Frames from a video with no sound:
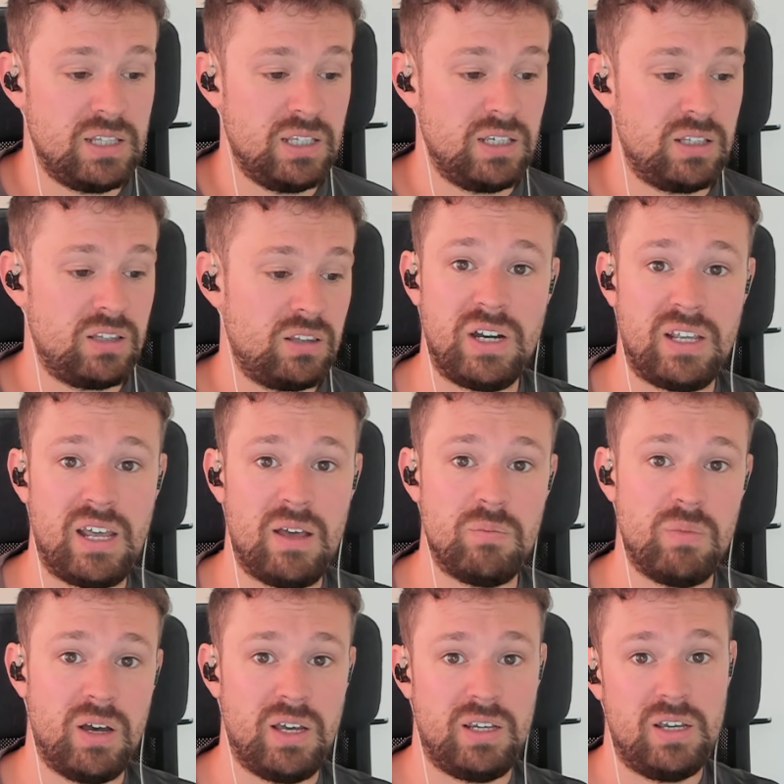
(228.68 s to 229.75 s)
think trying to get
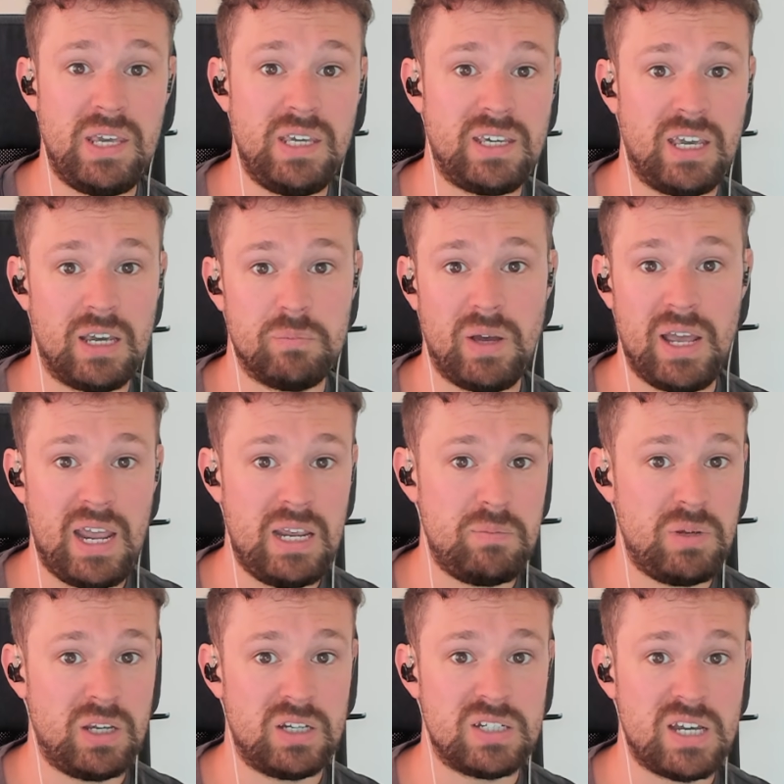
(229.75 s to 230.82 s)
my peeking and my
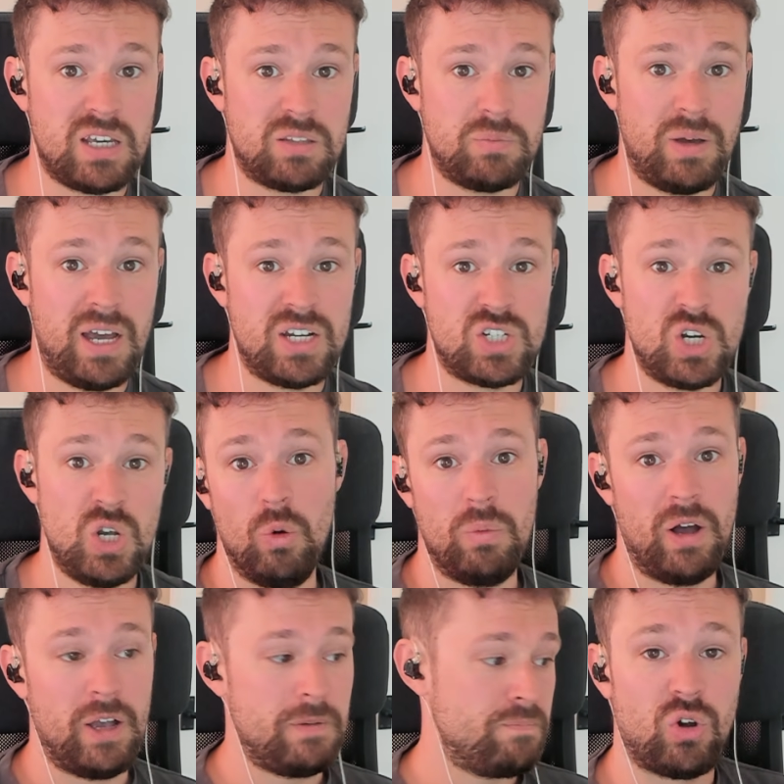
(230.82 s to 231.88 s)
aiming in deathmatch, or
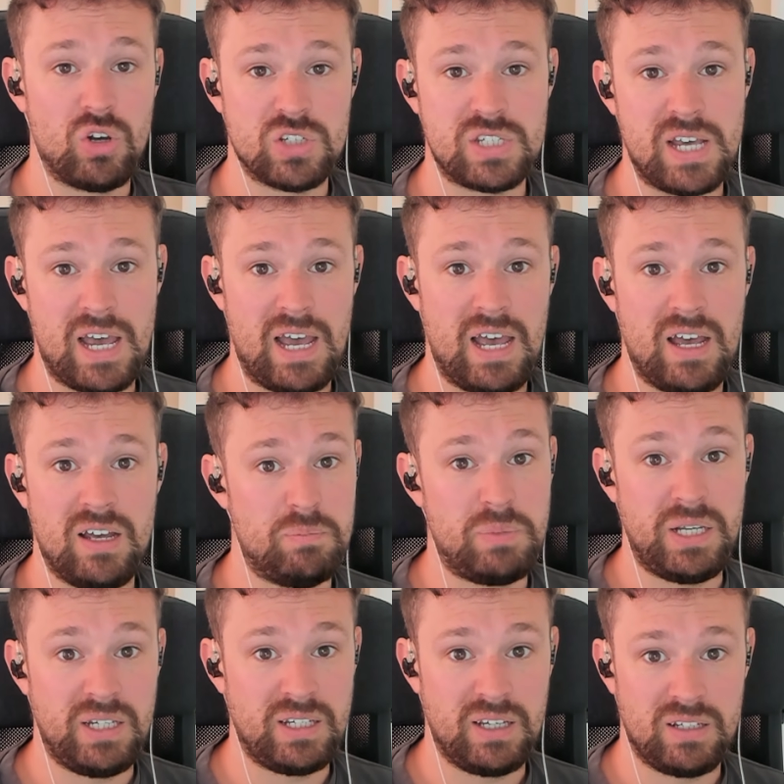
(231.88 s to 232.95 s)
my crosshair and
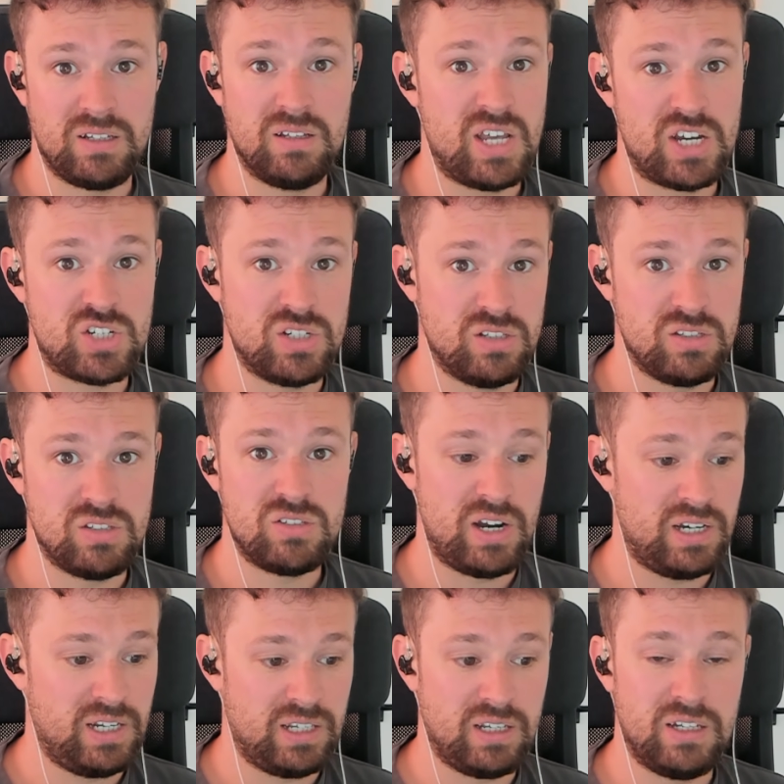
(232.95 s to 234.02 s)
peeking session
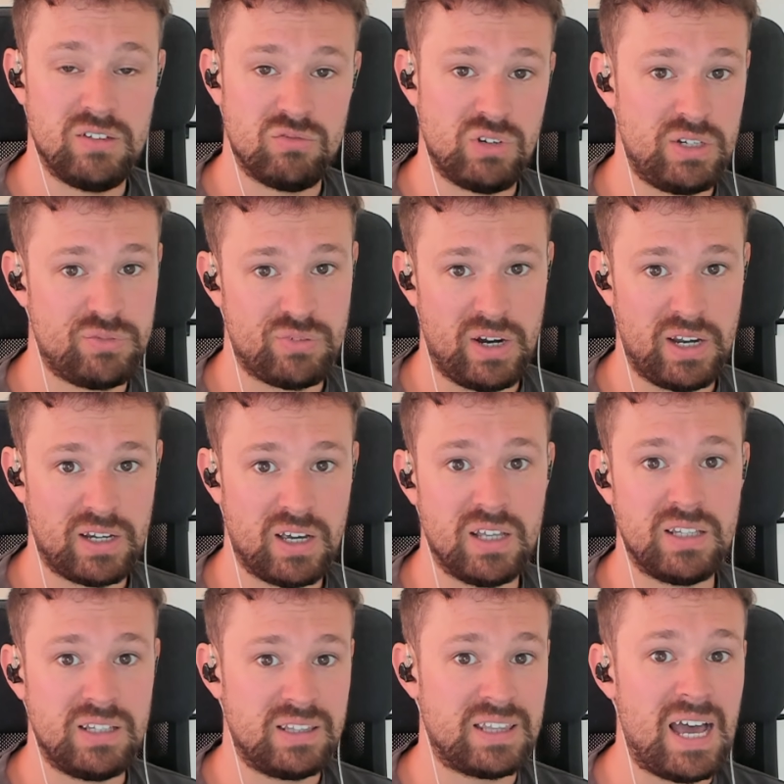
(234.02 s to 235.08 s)
training in refrag, I
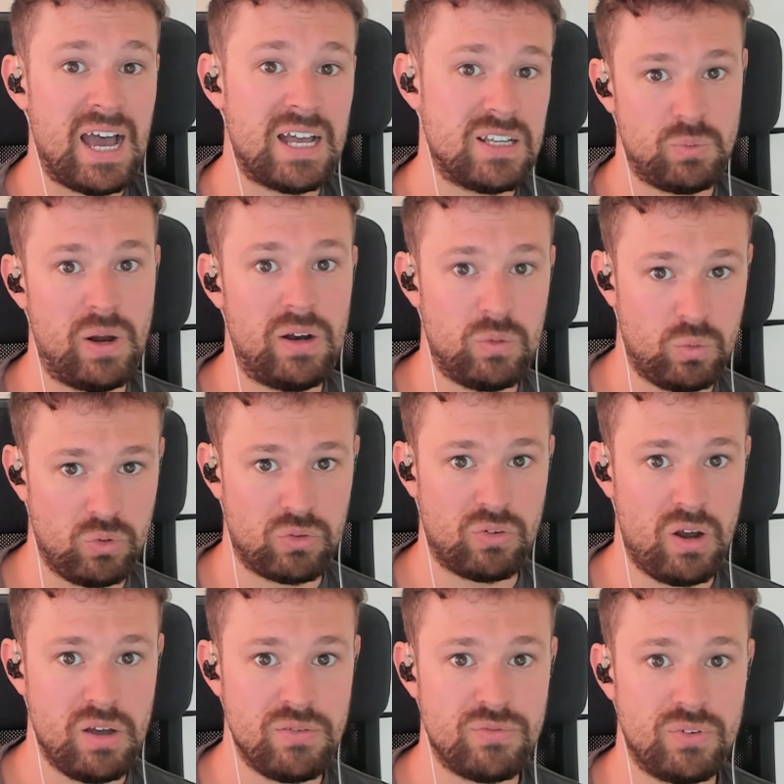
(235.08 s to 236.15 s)
think that is where it will
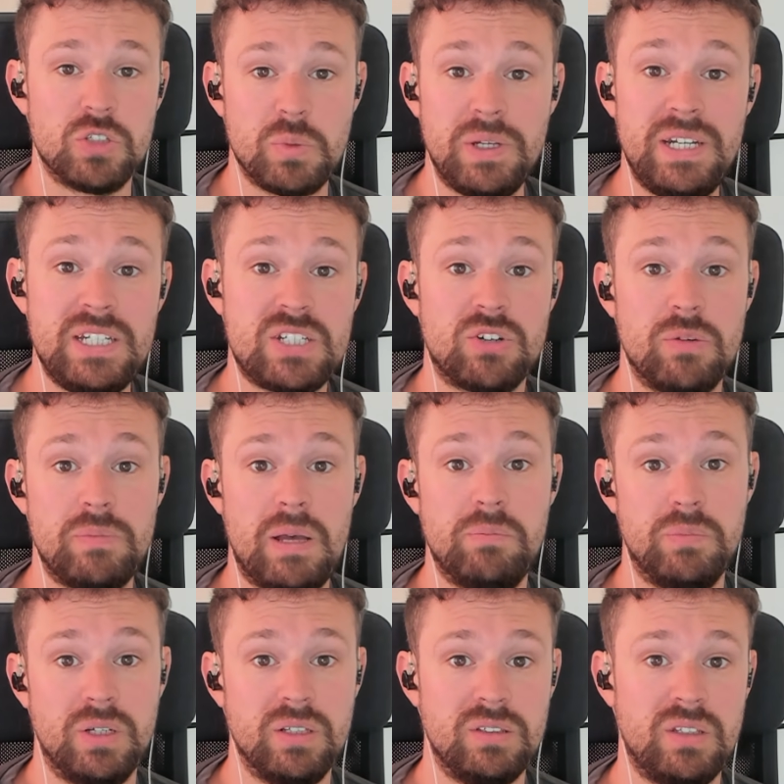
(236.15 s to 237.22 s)
thrive. Because we need to
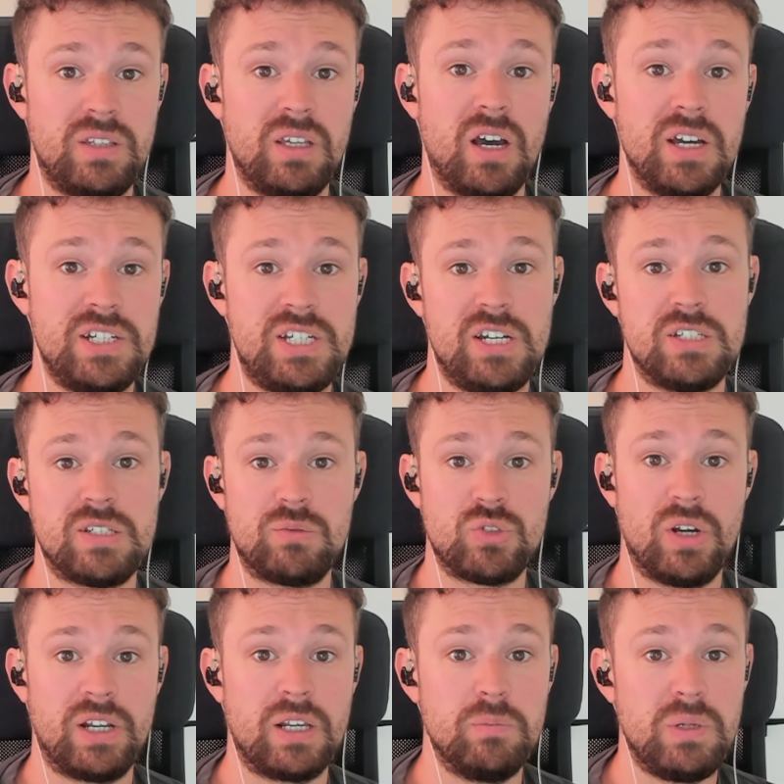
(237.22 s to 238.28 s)
remember, the idea is I'm
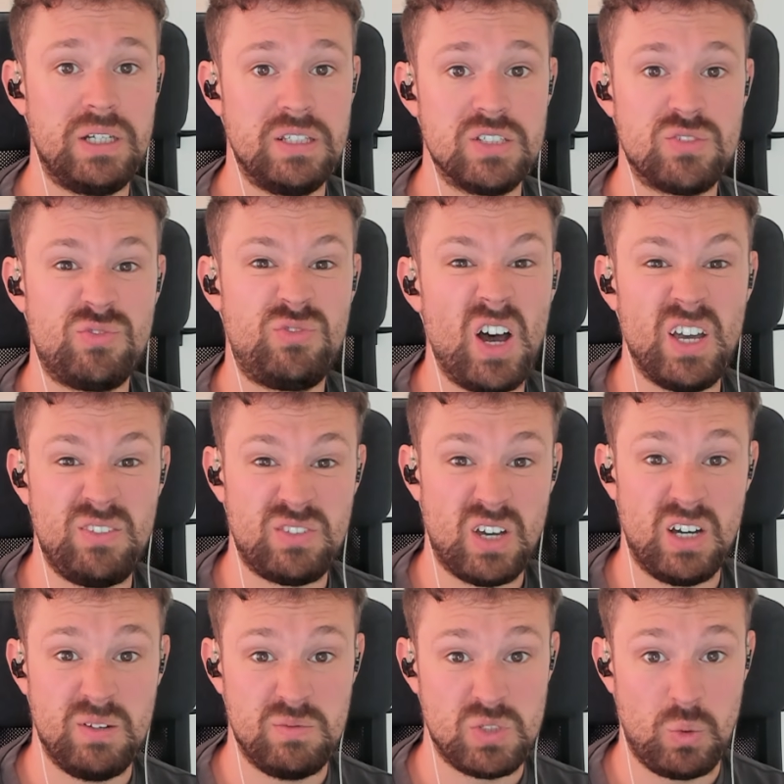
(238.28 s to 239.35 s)
trying to complete this 5
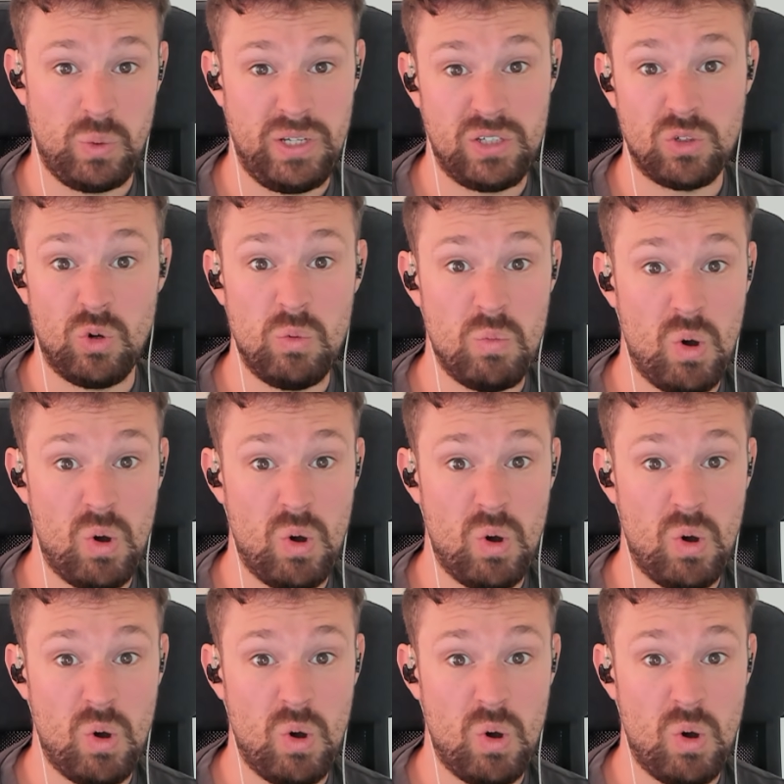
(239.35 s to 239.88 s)
times a week or